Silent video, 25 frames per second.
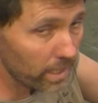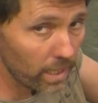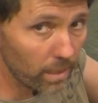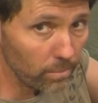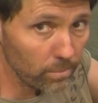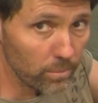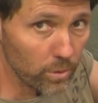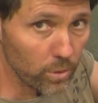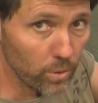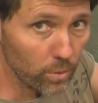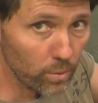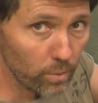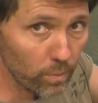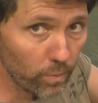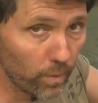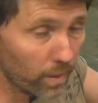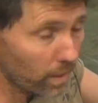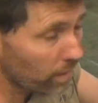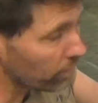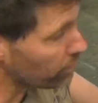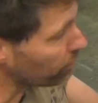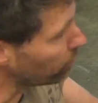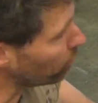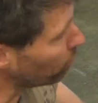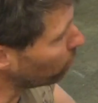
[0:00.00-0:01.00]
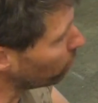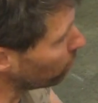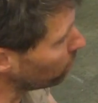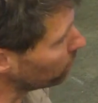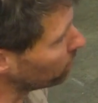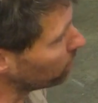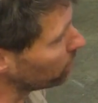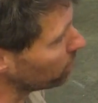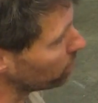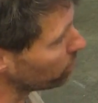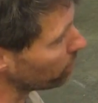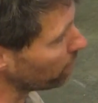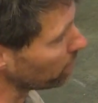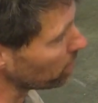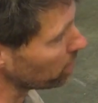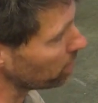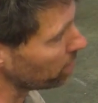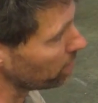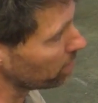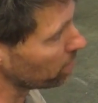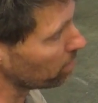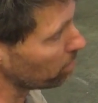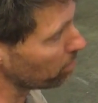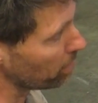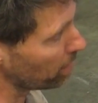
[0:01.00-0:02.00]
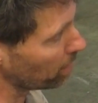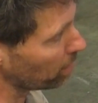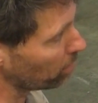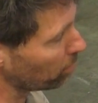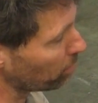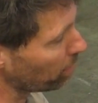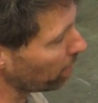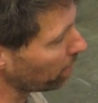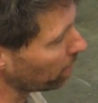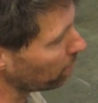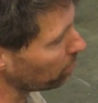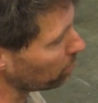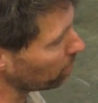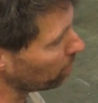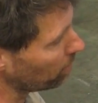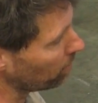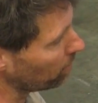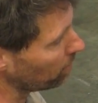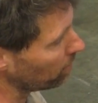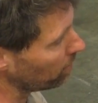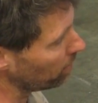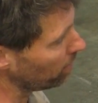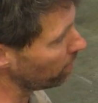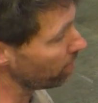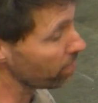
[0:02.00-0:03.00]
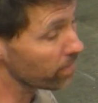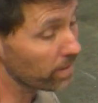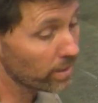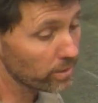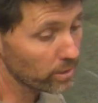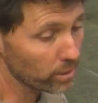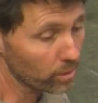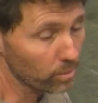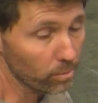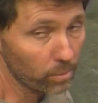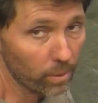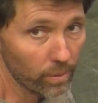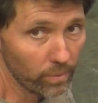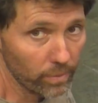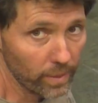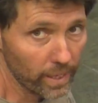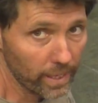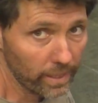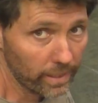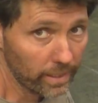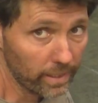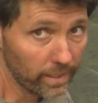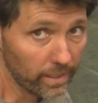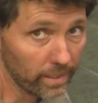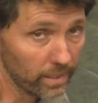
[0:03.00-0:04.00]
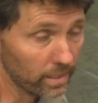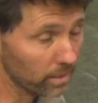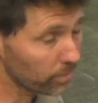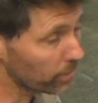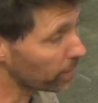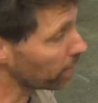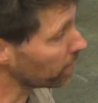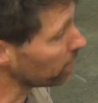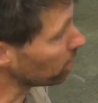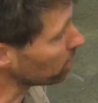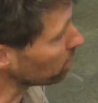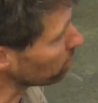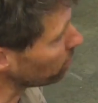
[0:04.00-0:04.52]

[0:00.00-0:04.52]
to come too far forward because there actually is a metal bracket behind there and I don't want that getting in the way of the